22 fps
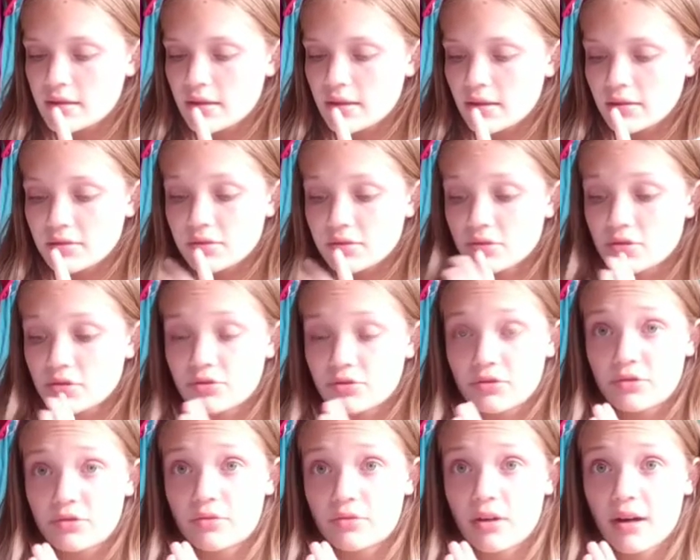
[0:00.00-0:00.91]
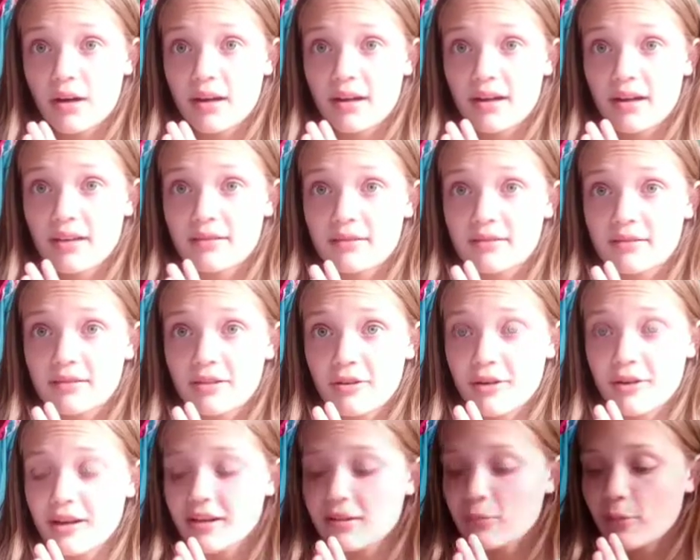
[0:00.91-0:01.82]
I do not know
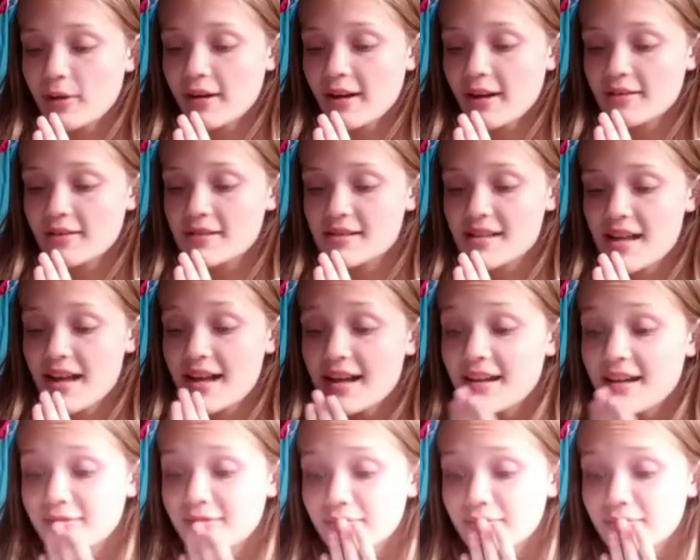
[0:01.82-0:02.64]
how to pronounce that.